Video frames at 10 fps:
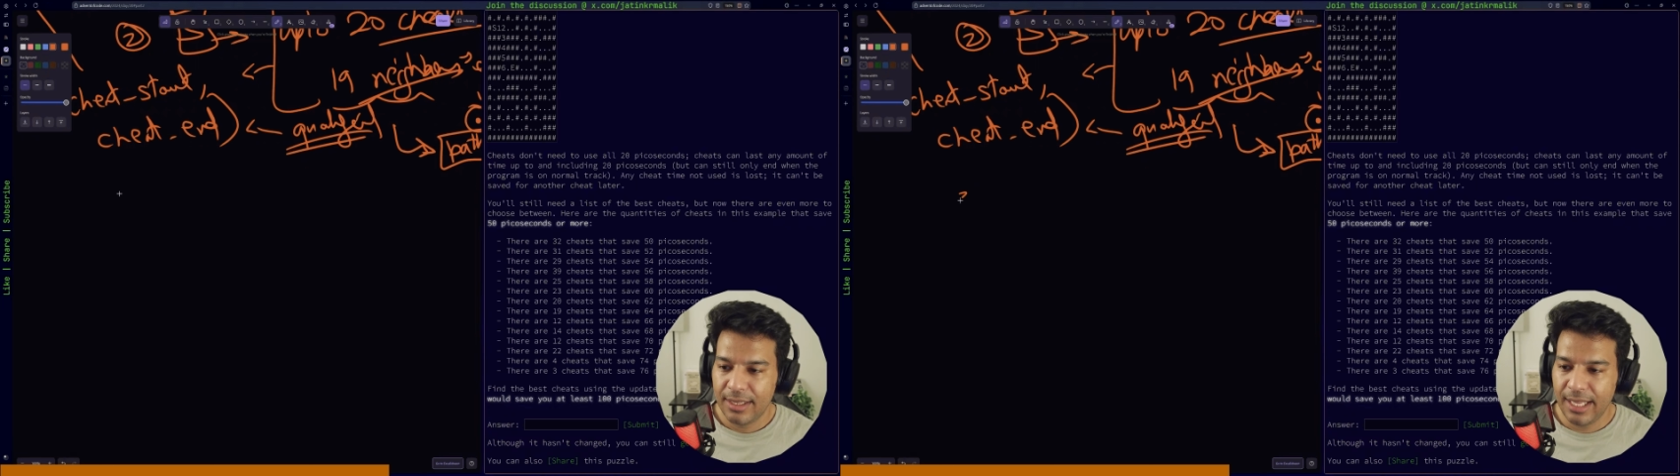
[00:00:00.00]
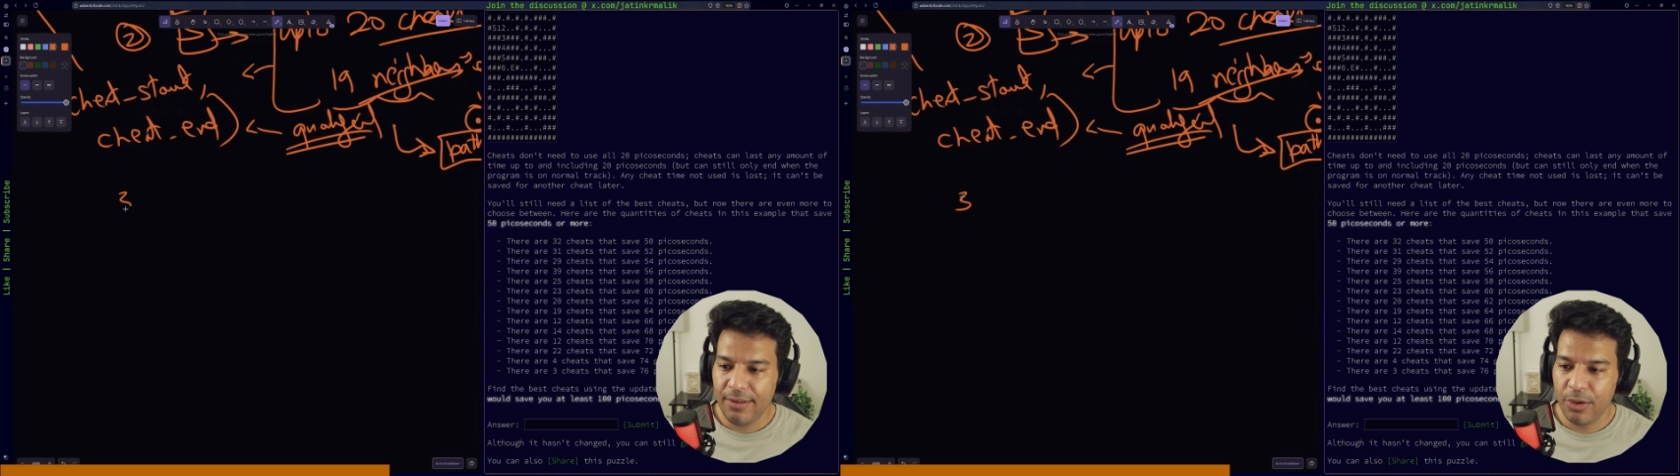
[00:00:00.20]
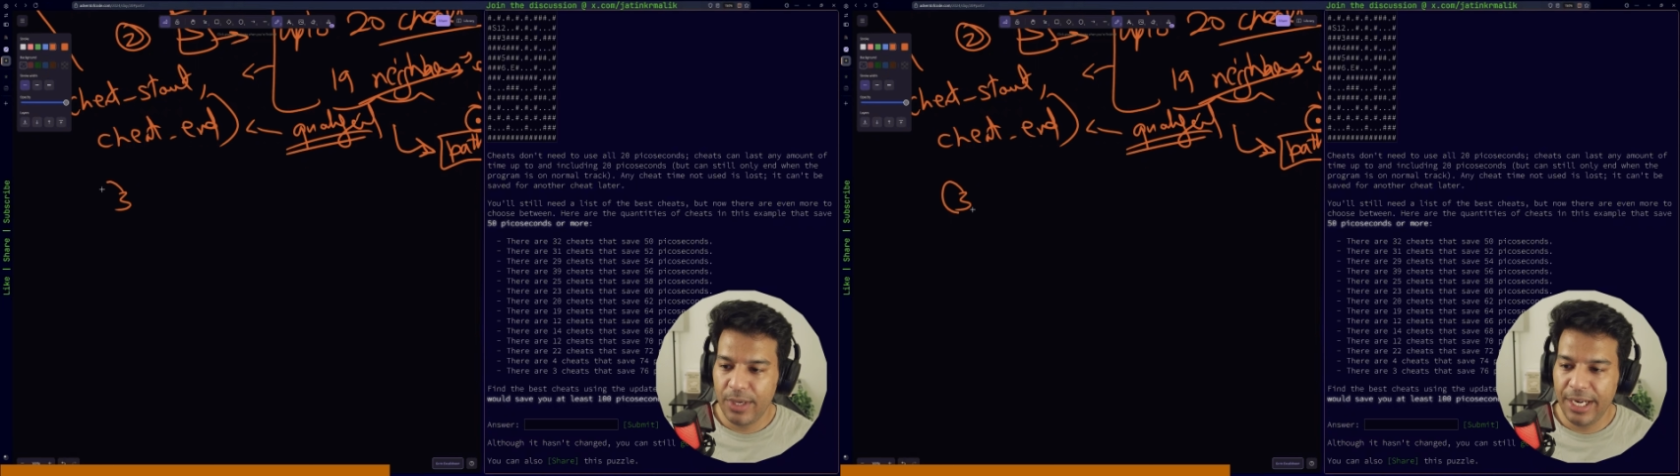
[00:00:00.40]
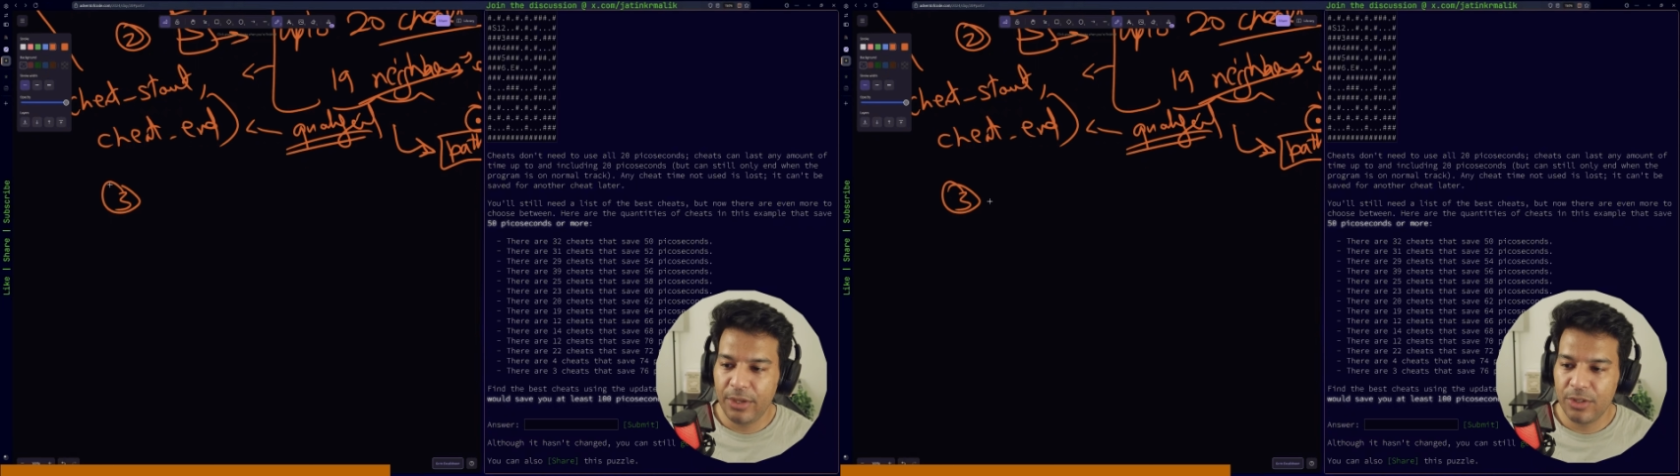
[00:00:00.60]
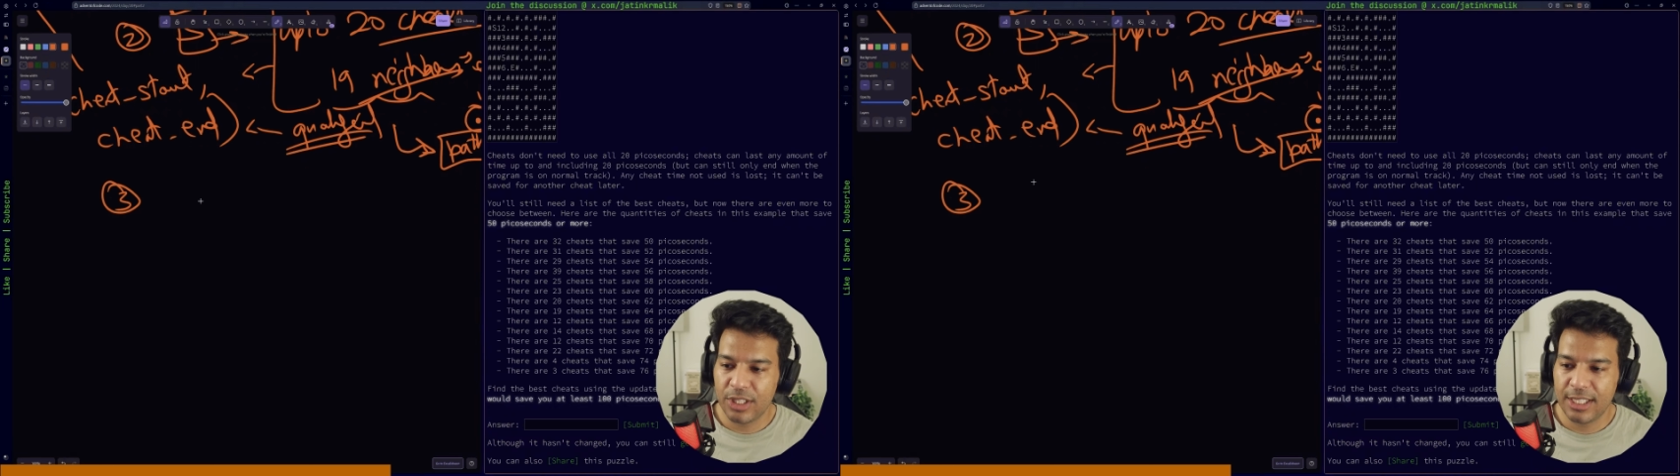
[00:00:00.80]
then you need
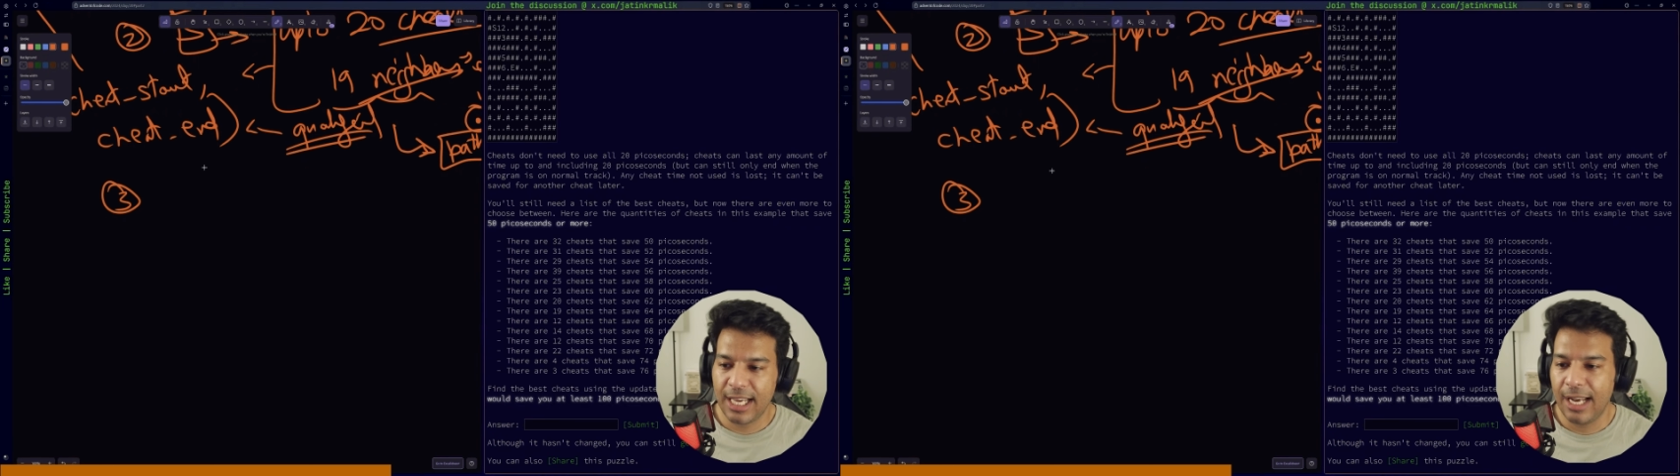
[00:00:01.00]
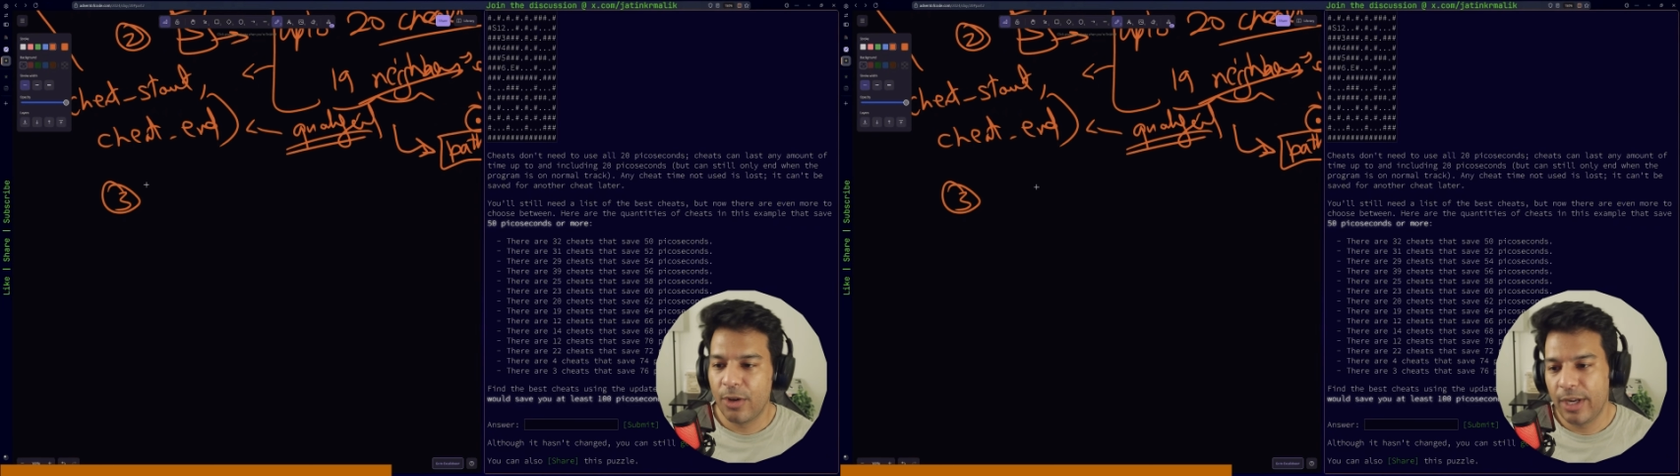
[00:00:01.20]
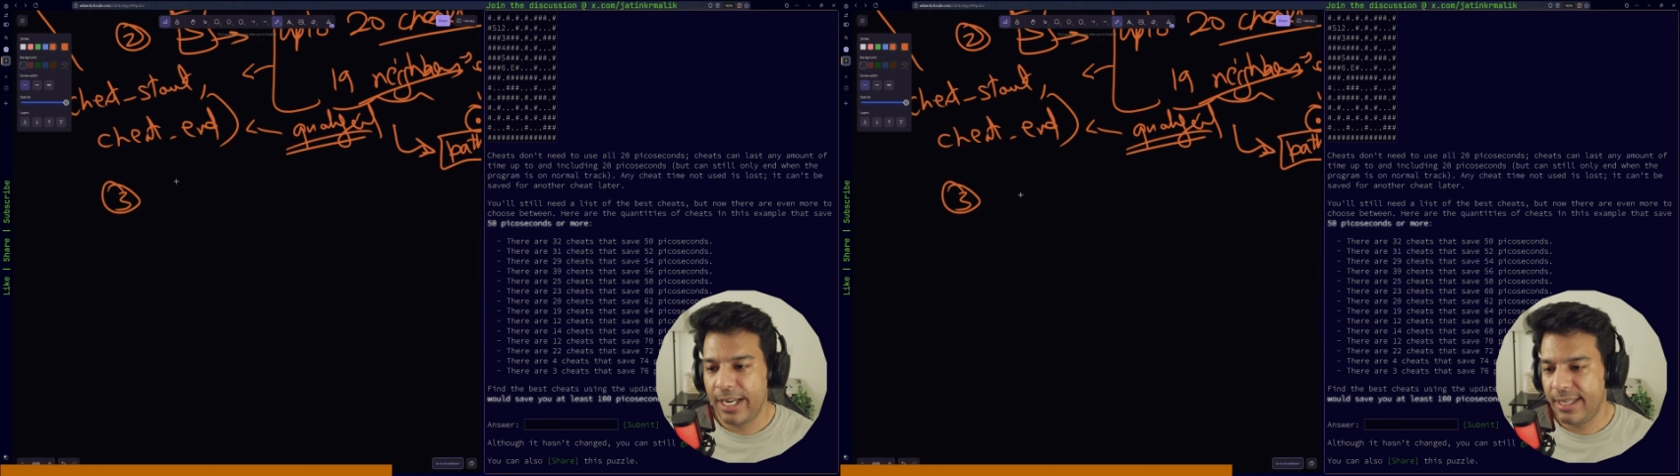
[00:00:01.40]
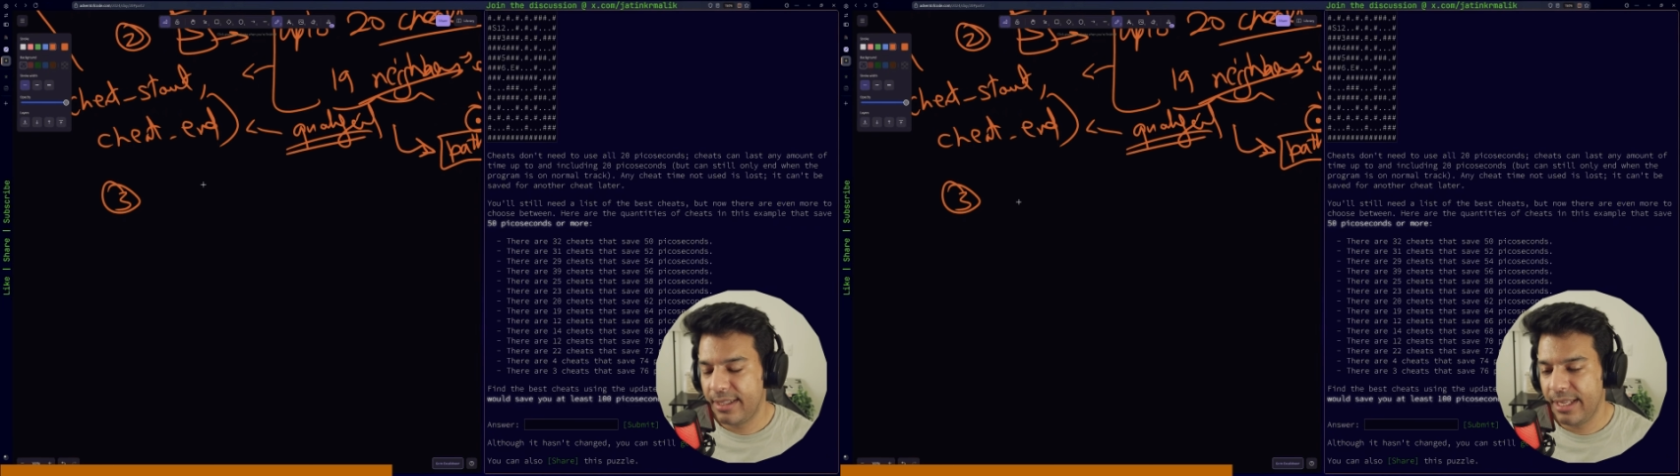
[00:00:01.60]
to just calculate